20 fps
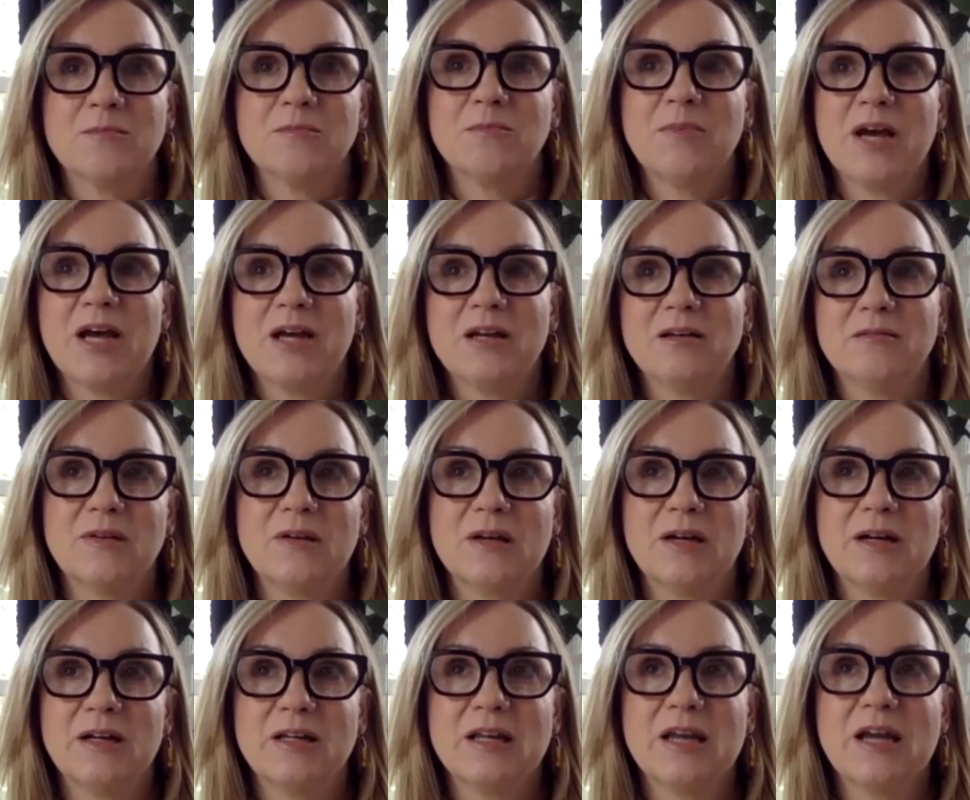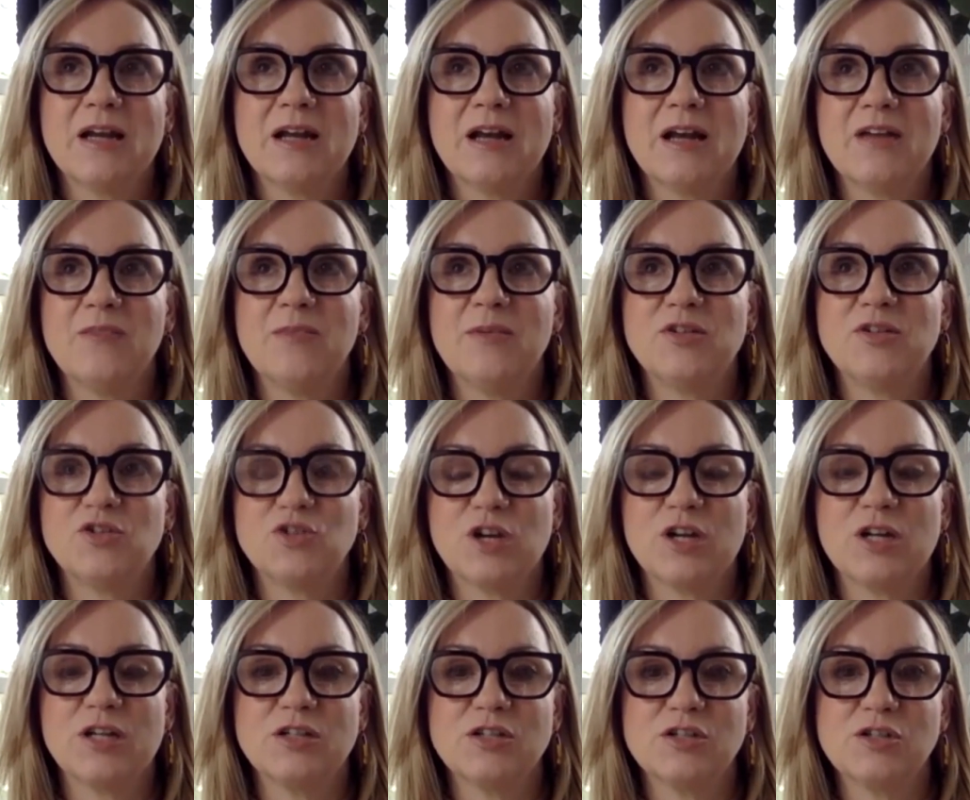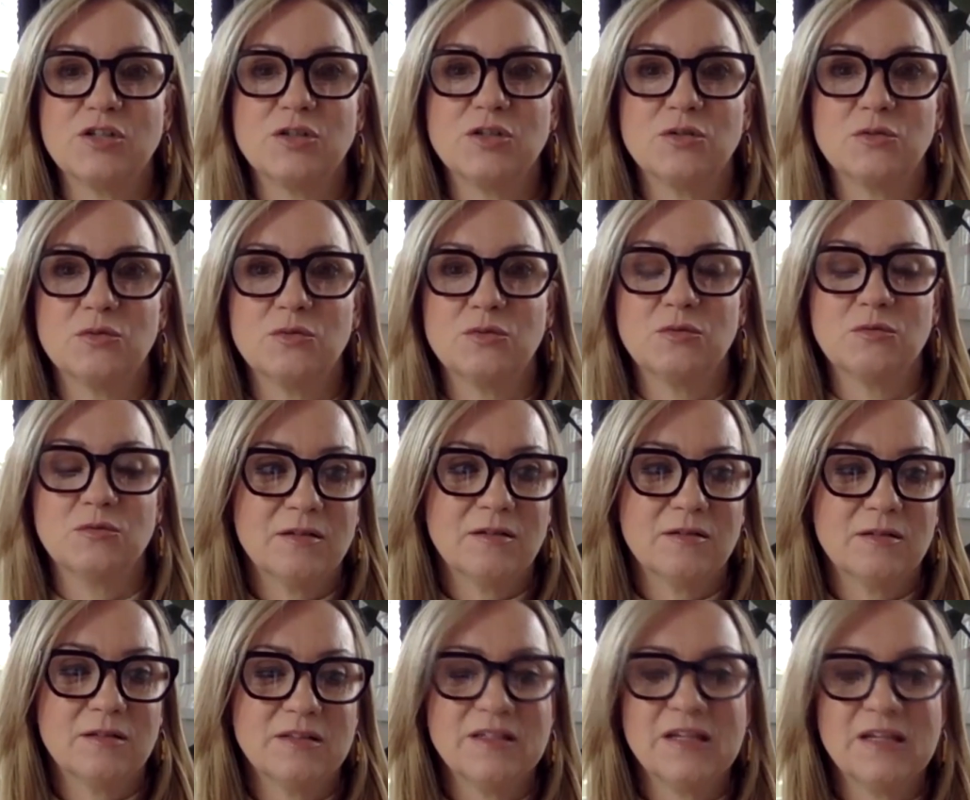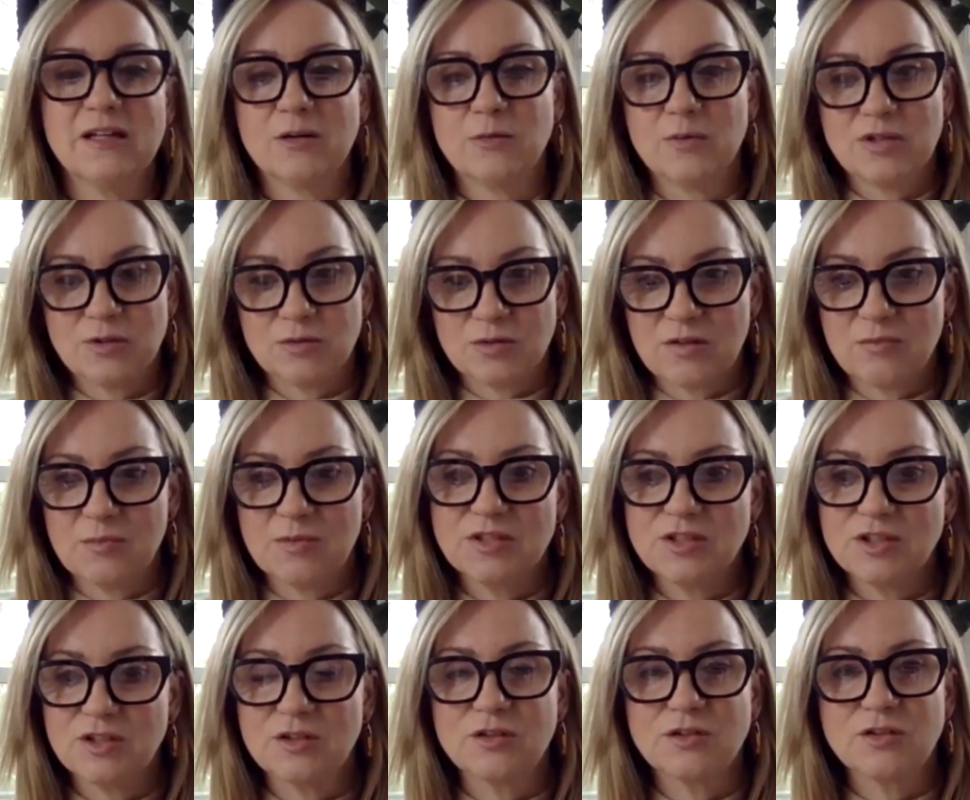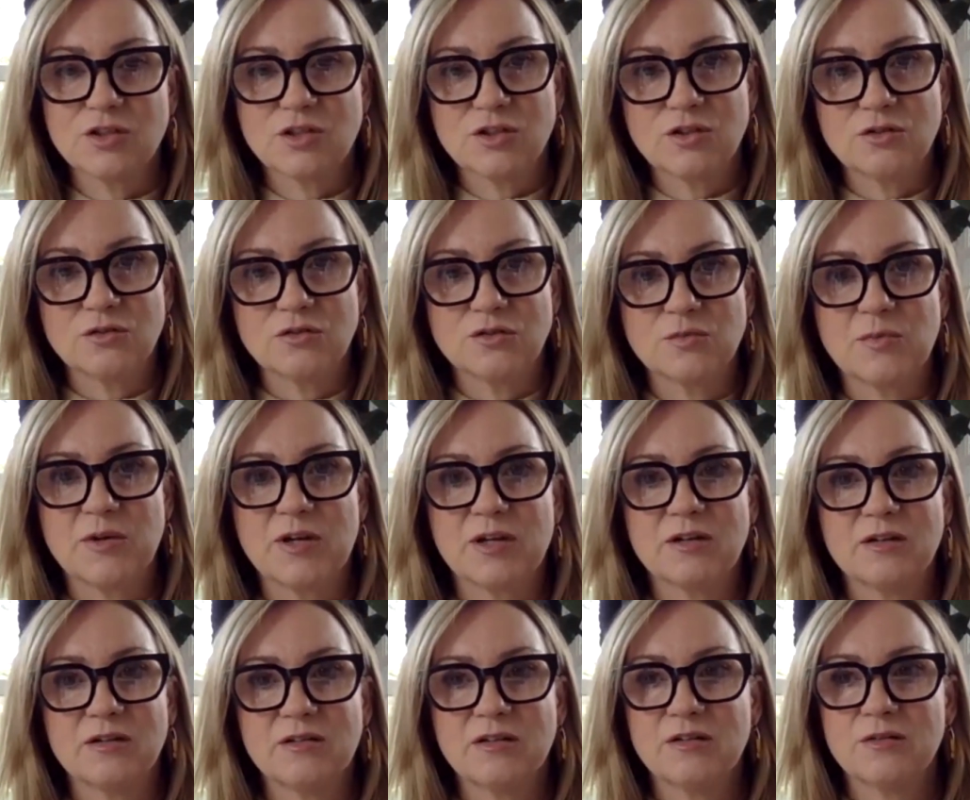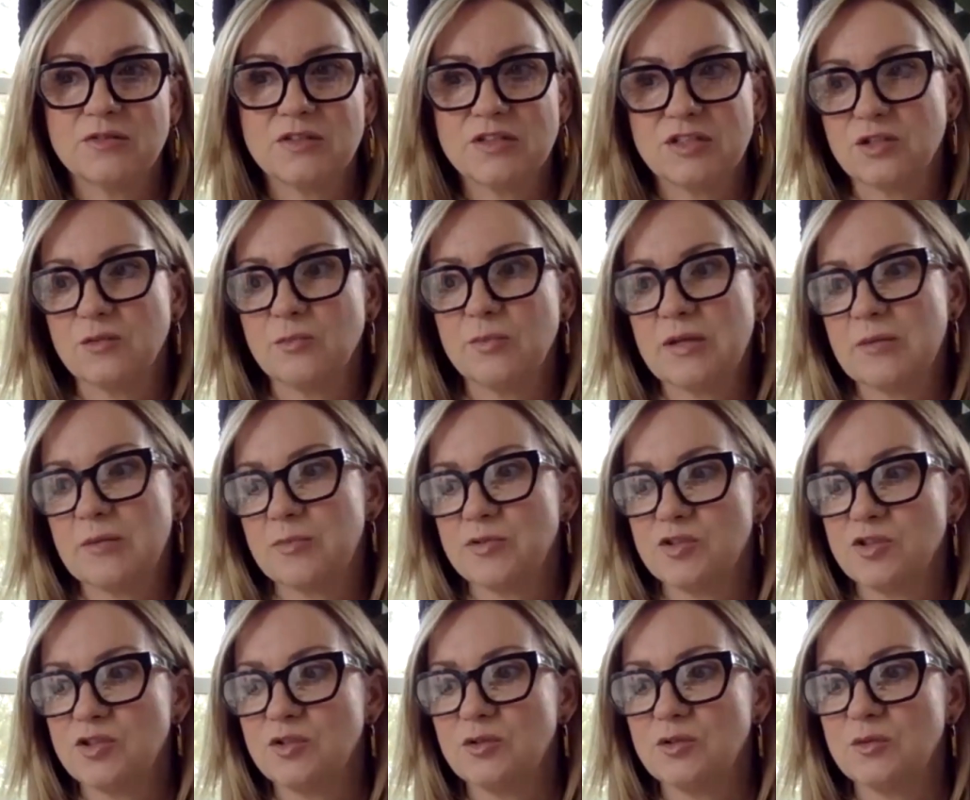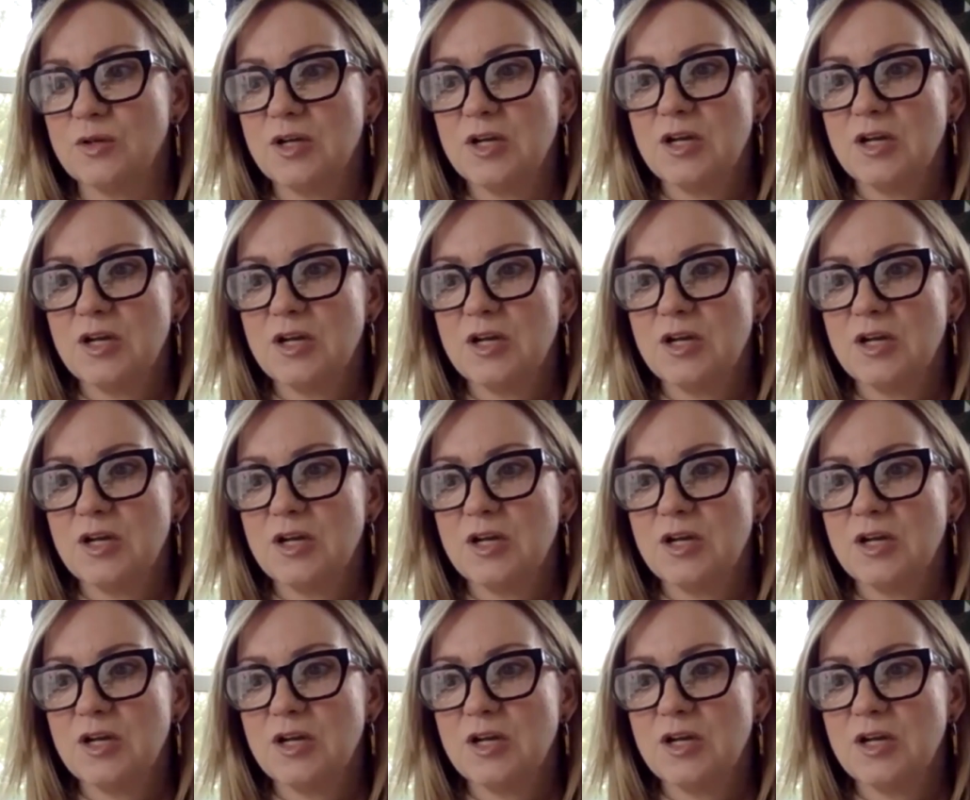But again, I've been trying to, it's not like we don't have material to use, but still be able to